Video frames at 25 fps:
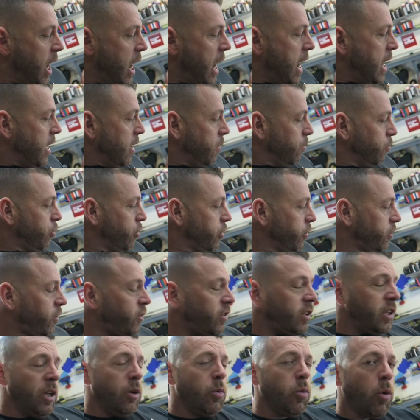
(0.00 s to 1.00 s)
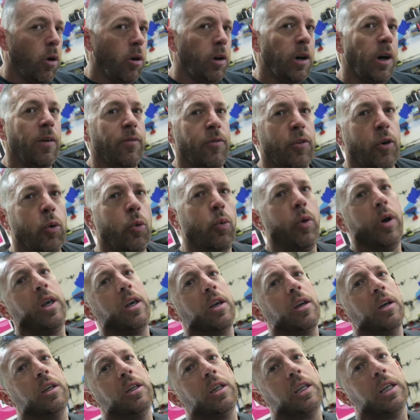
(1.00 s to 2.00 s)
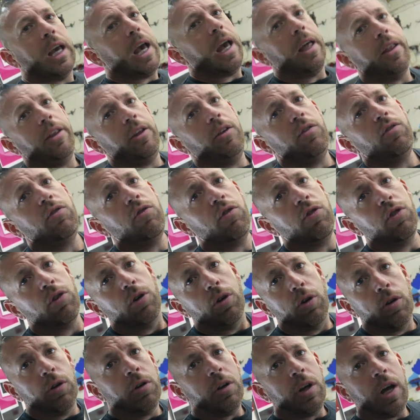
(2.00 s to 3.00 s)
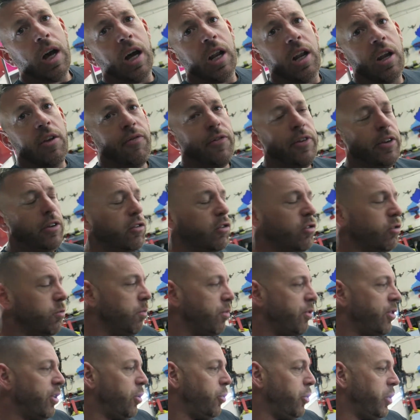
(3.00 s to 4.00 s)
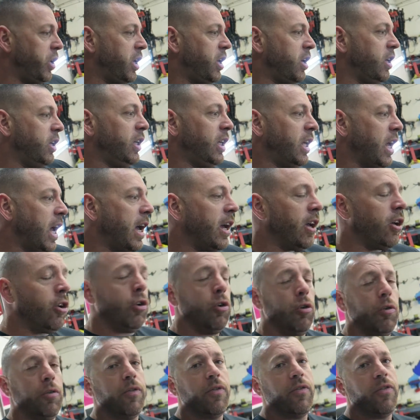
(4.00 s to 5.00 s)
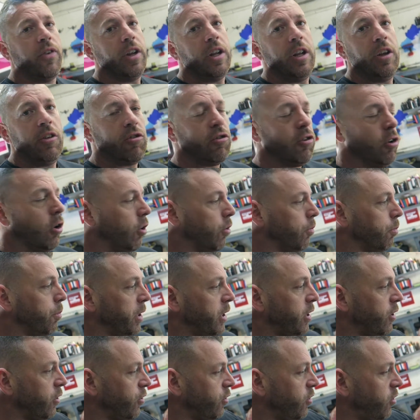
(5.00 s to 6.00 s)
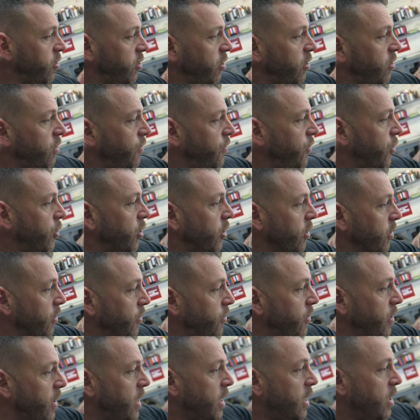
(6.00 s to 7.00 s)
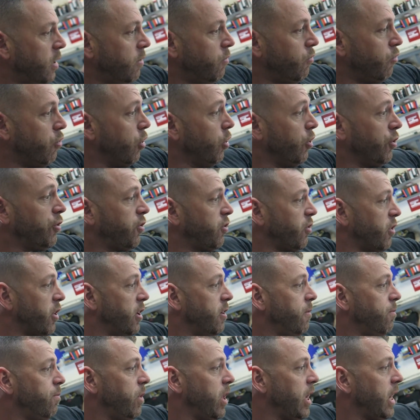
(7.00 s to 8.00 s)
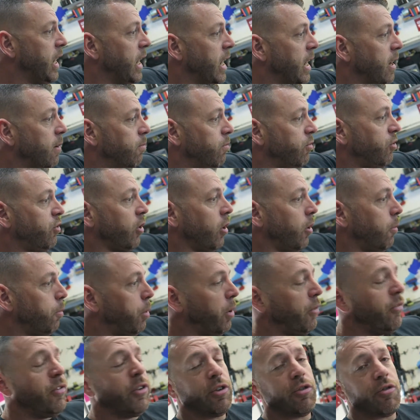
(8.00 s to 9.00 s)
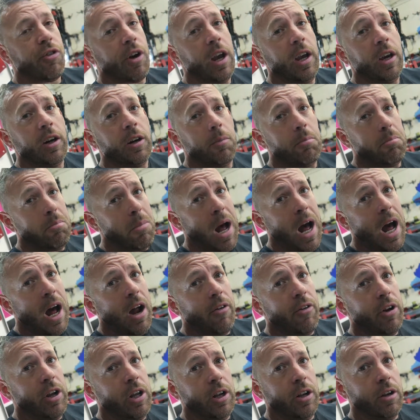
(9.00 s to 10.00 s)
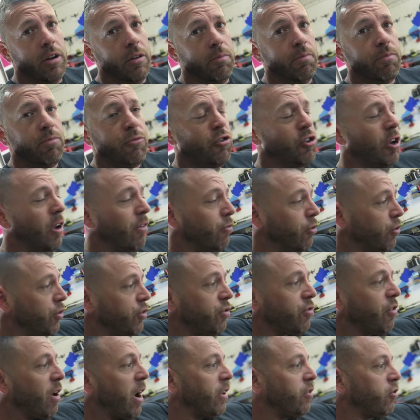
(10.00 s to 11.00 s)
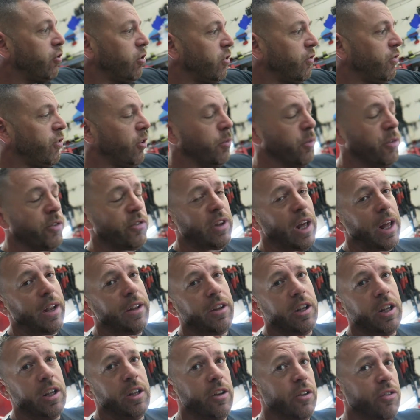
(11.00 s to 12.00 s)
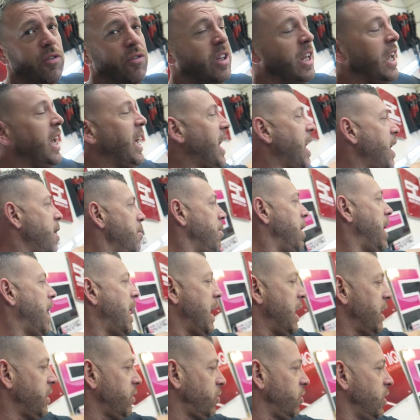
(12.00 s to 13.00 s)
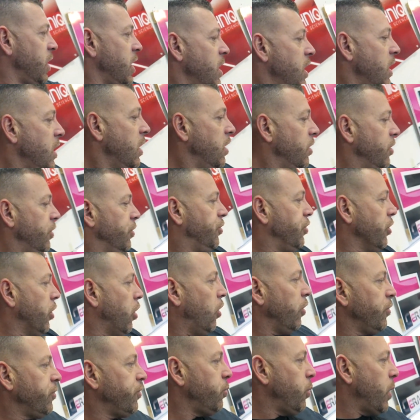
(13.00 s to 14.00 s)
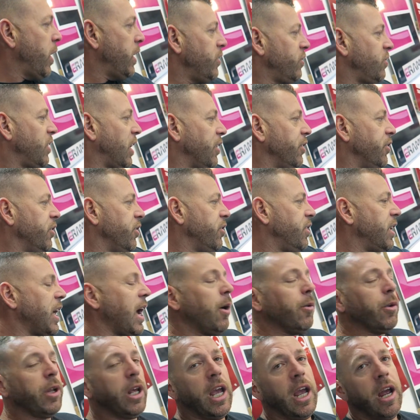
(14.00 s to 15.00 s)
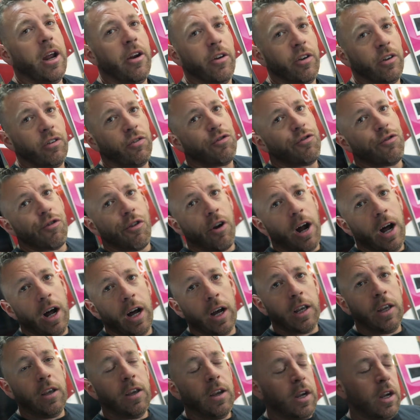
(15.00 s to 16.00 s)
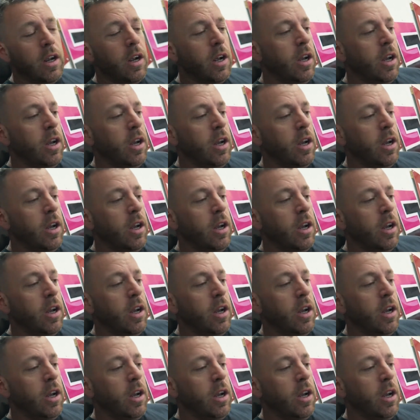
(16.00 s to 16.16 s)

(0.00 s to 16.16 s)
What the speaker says: And I'm going to see what level we can get this to, and if it's something we can get a good finish on, because this is full of rotary sort of buffer trail and marring and general scratches from the sanding, there's DA marks, the door's wet sanded down here, it's dry.